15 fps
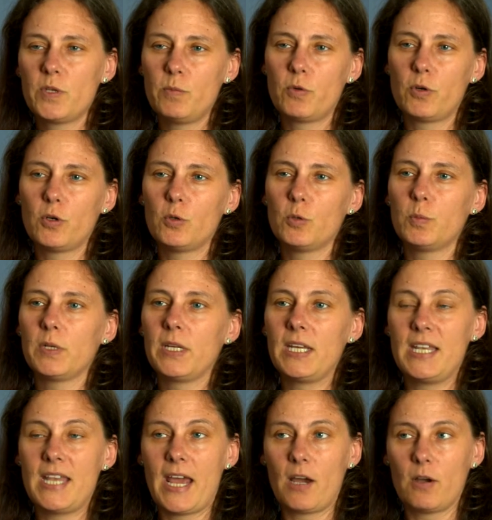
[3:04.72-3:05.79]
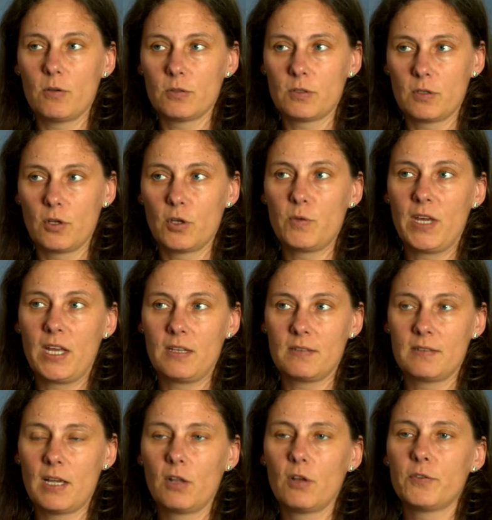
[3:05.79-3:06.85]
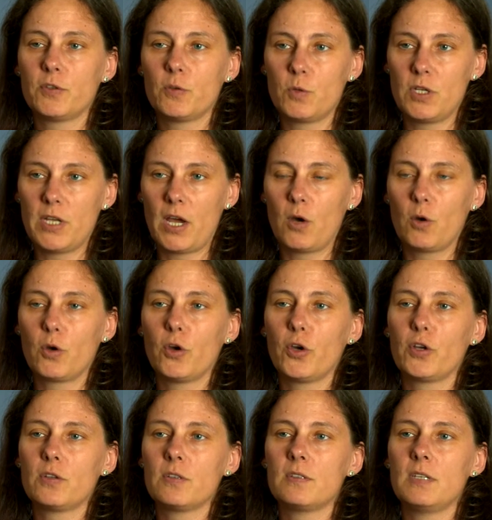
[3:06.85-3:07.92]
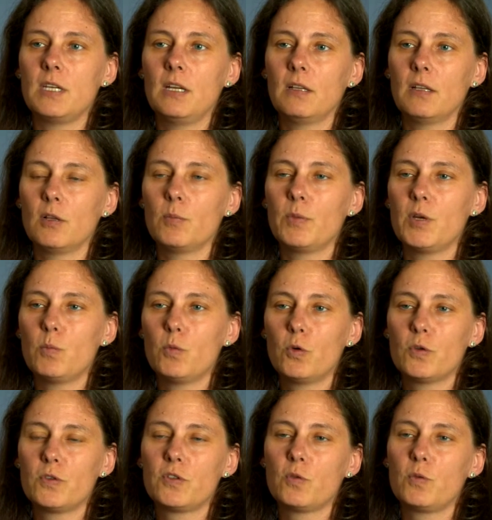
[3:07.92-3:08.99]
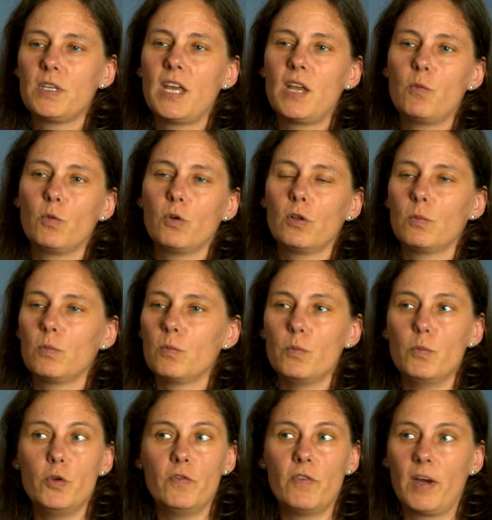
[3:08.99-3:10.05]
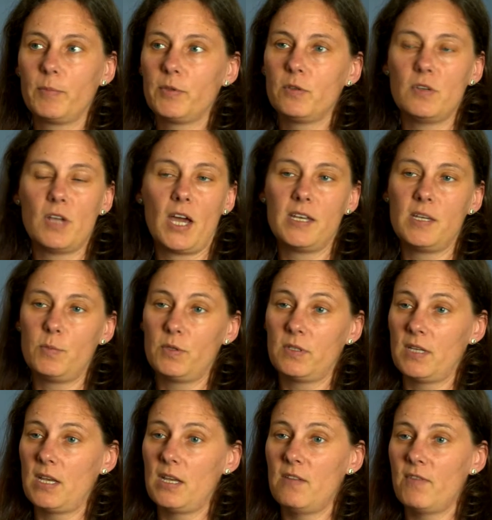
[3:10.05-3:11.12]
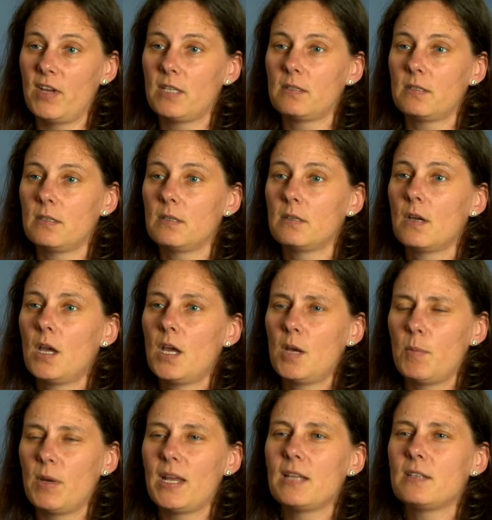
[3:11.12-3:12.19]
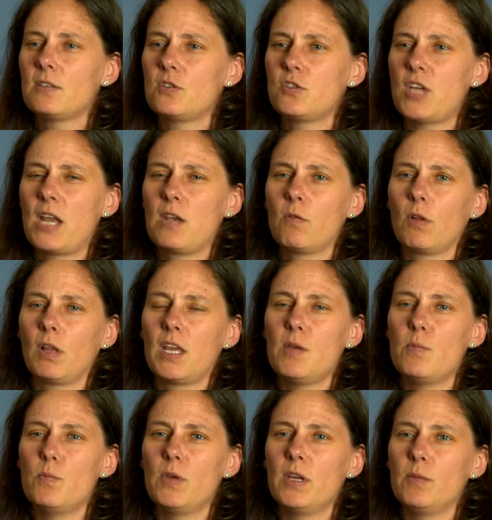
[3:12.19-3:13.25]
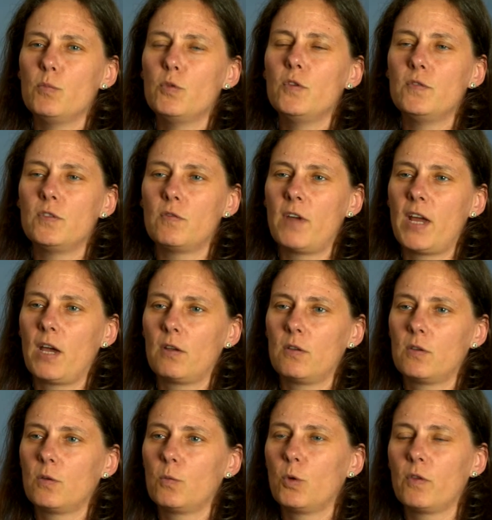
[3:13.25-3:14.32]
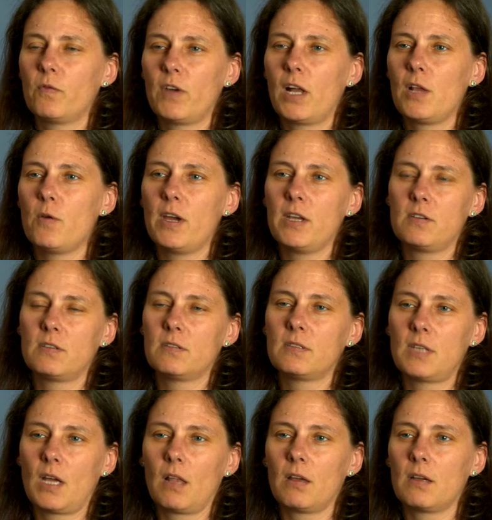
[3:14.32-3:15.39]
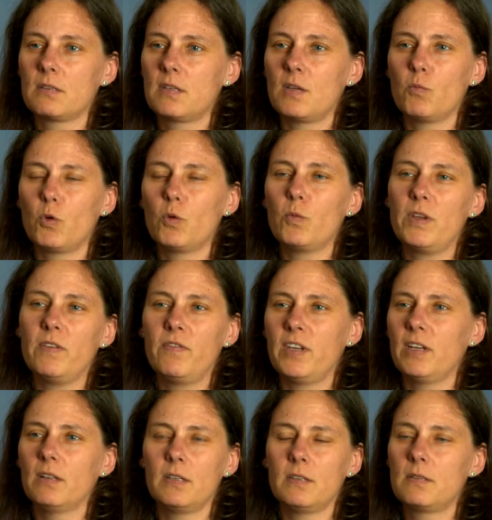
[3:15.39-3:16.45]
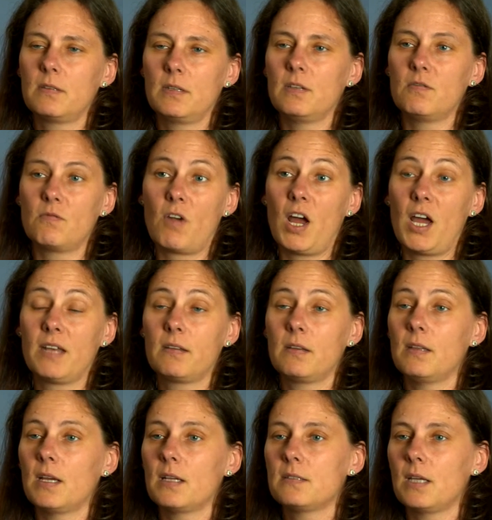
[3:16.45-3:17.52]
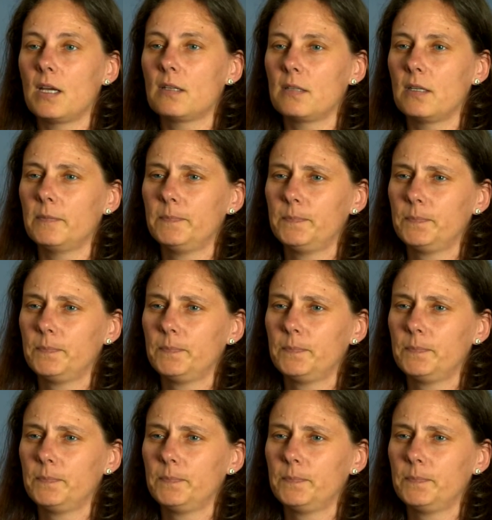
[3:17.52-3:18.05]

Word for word: we probably now slow, we had a sell off, so we're now going to see a little bit more. So we then will move up to 90% invested. But as generally, it moves around what valuations tell us and what we feel is, is right in that sector.